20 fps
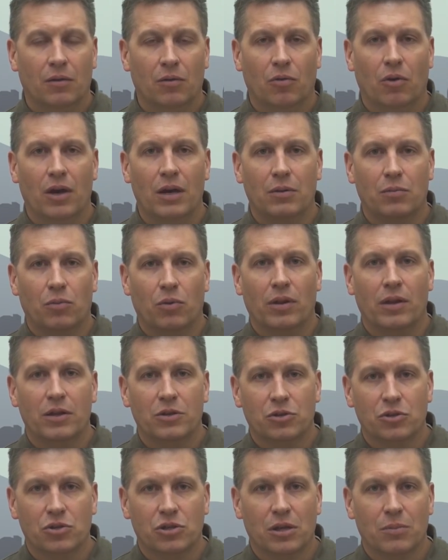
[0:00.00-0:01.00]
great
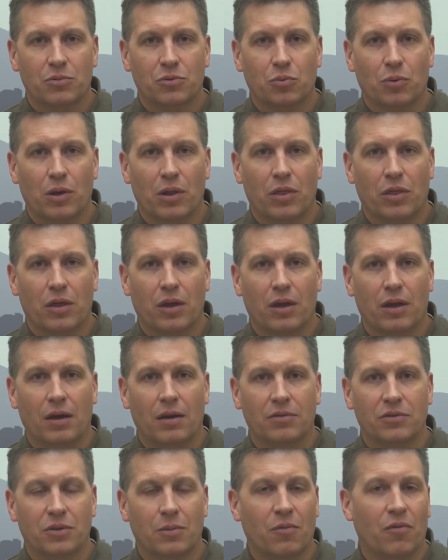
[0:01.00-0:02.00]
relationships with
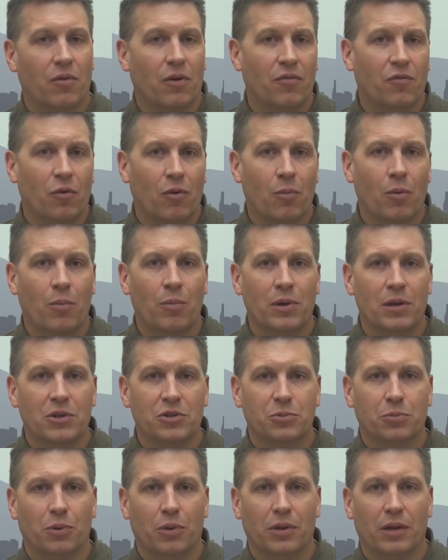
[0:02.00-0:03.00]
some of our former
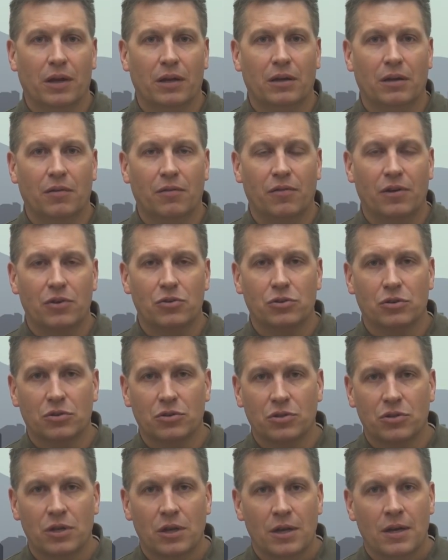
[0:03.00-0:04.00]
municipal elected
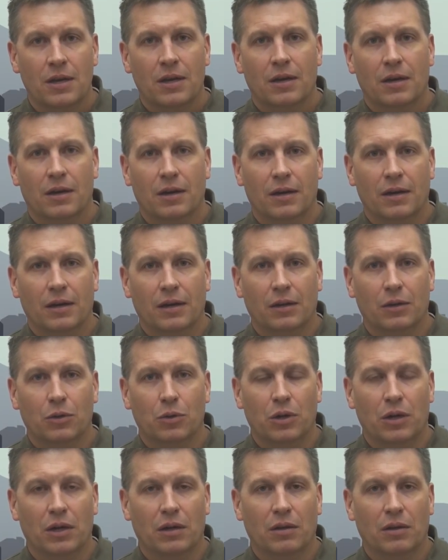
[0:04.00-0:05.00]
officials,
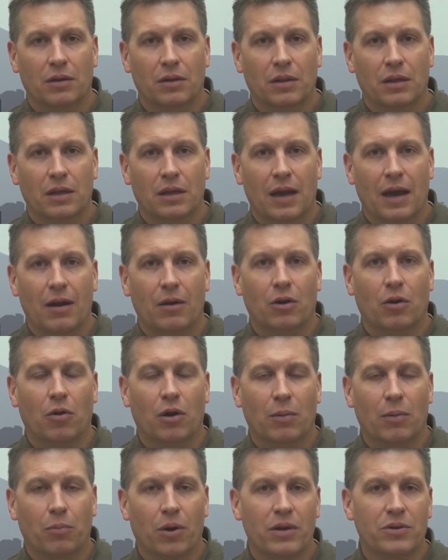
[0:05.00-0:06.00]
including the
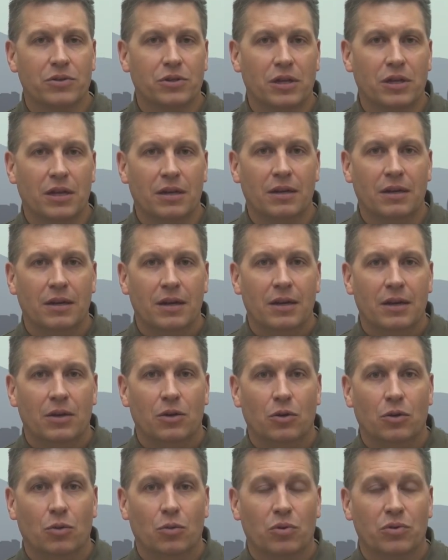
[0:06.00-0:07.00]
outgoing president,
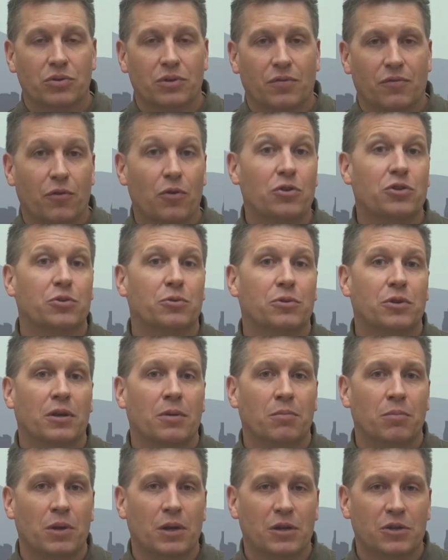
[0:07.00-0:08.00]
who was the first
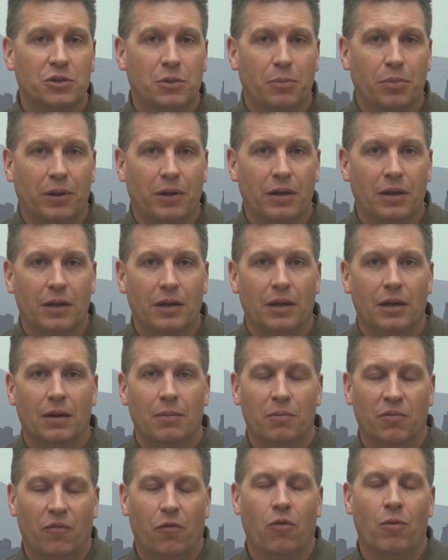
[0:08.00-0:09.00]

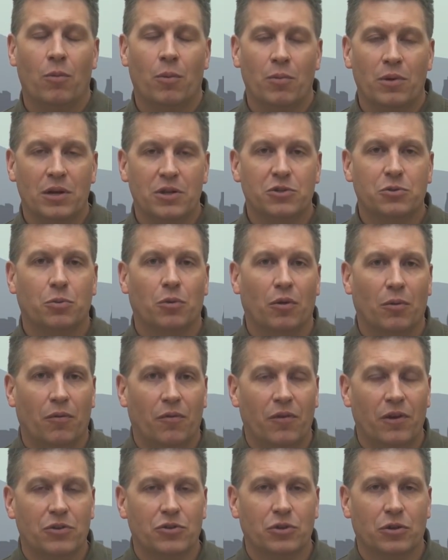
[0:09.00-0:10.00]
former municipal
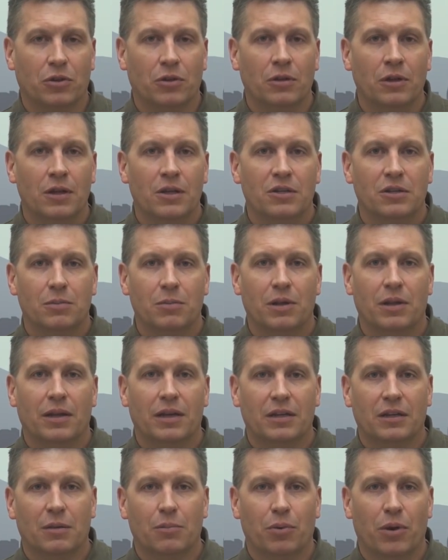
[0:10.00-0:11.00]
official to be
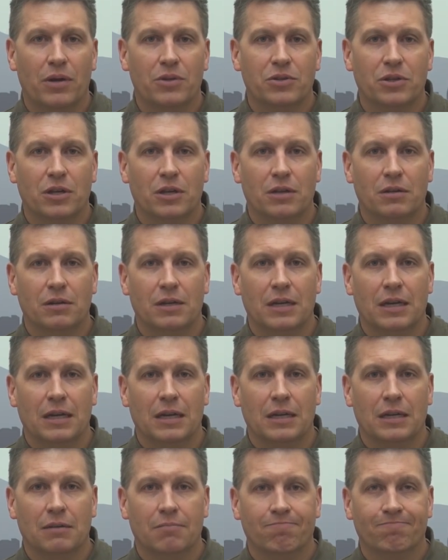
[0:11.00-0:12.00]
elected president
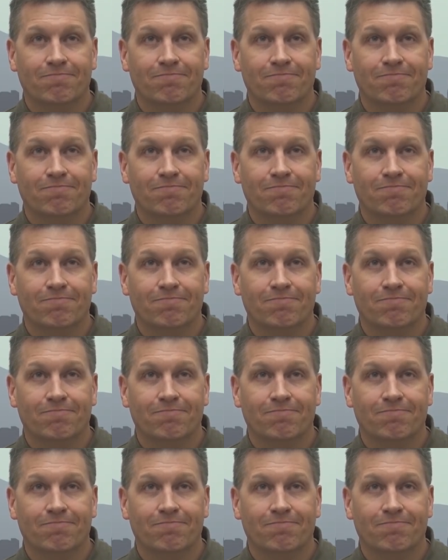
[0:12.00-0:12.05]
in